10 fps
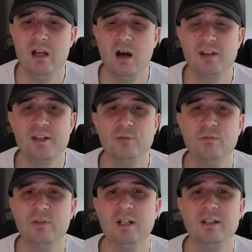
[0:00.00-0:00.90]
I don't
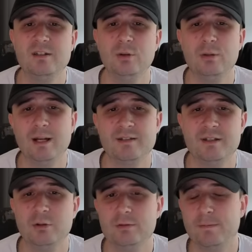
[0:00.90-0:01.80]
really talk about
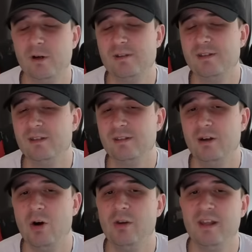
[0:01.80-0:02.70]
singles prices
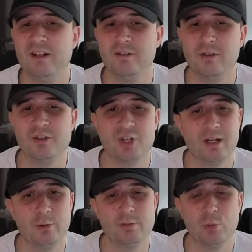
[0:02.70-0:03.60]
on here on the
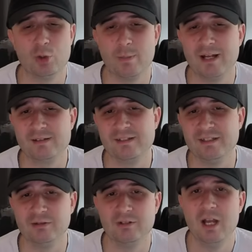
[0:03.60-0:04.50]
channel. It's more about
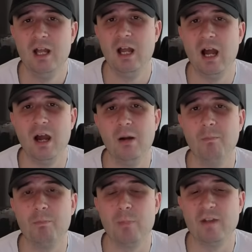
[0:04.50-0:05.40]
sealed.
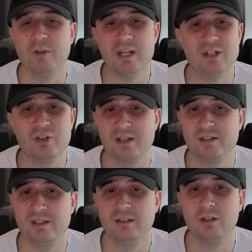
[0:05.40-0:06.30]
But if you're interested,